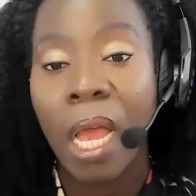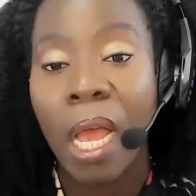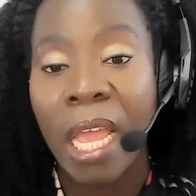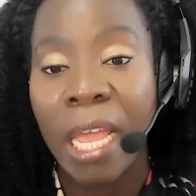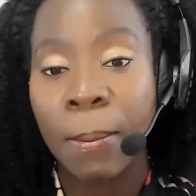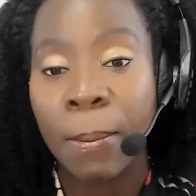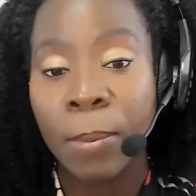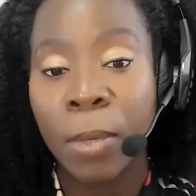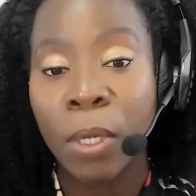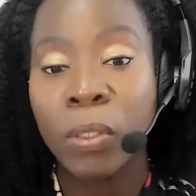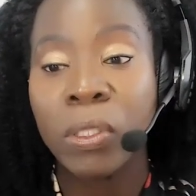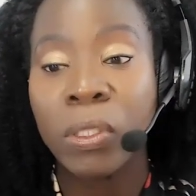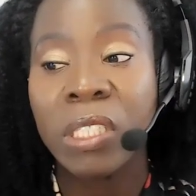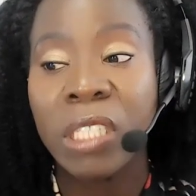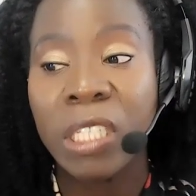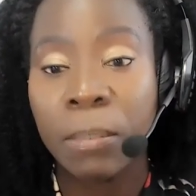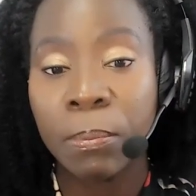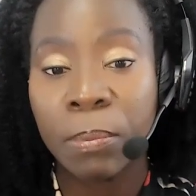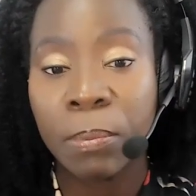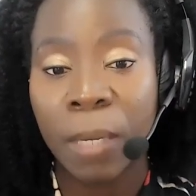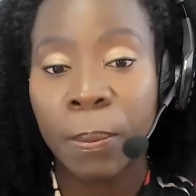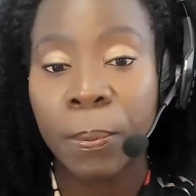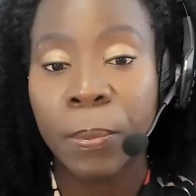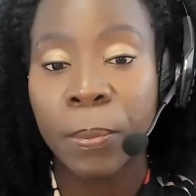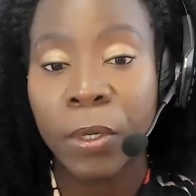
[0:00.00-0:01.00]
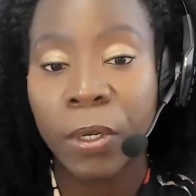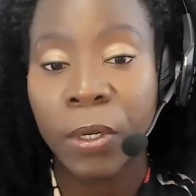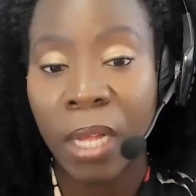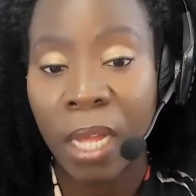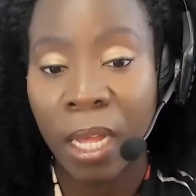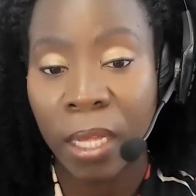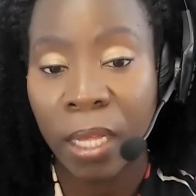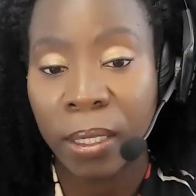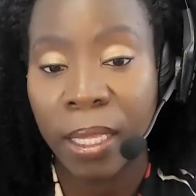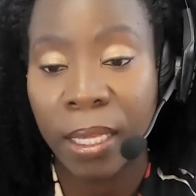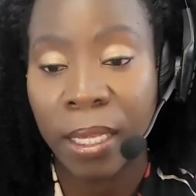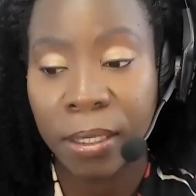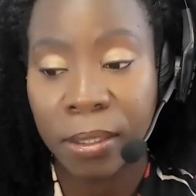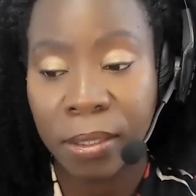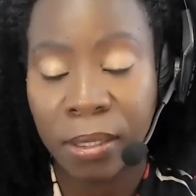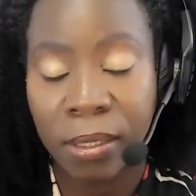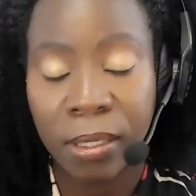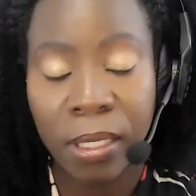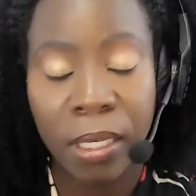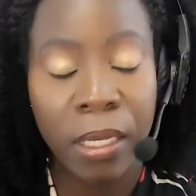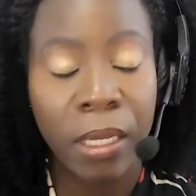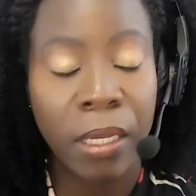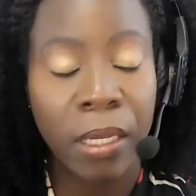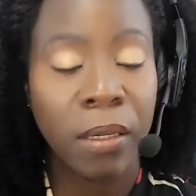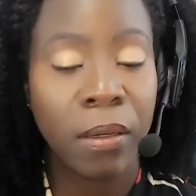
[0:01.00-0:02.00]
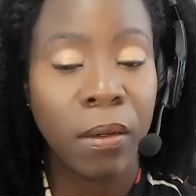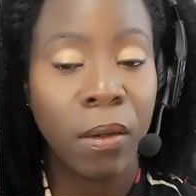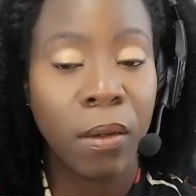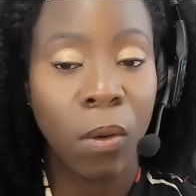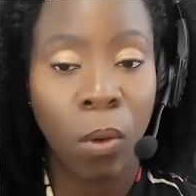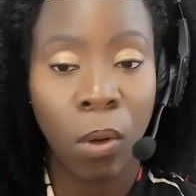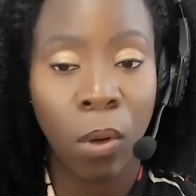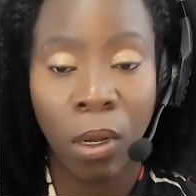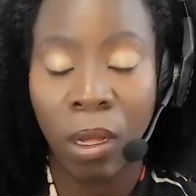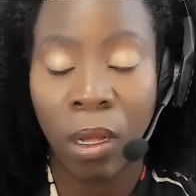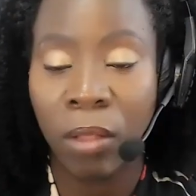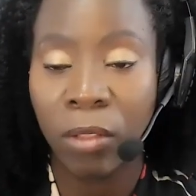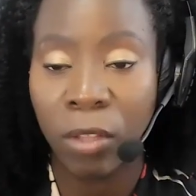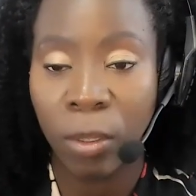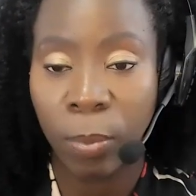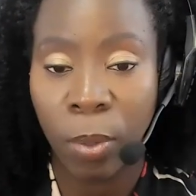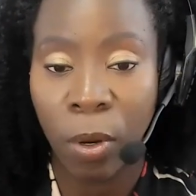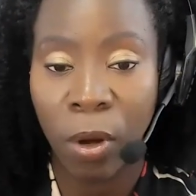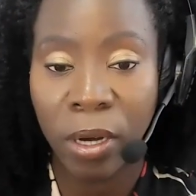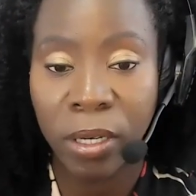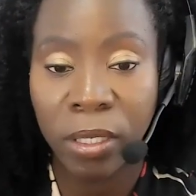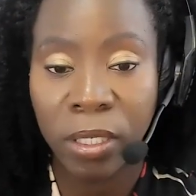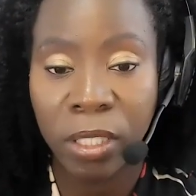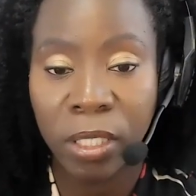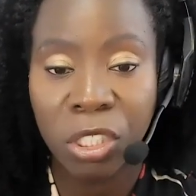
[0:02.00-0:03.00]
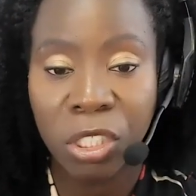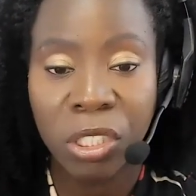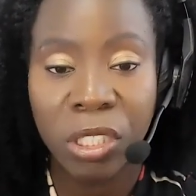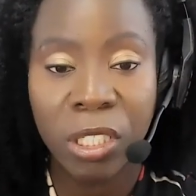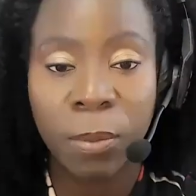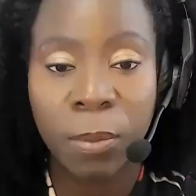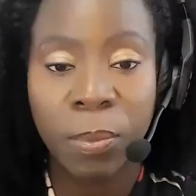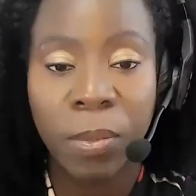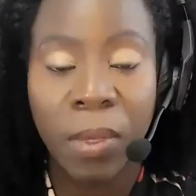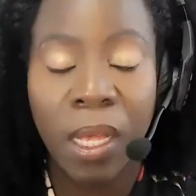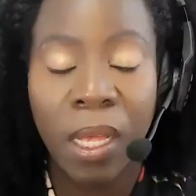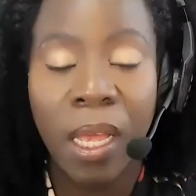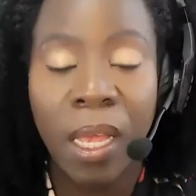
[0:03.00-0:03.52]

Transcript: a multi-member LLC, or other partnership.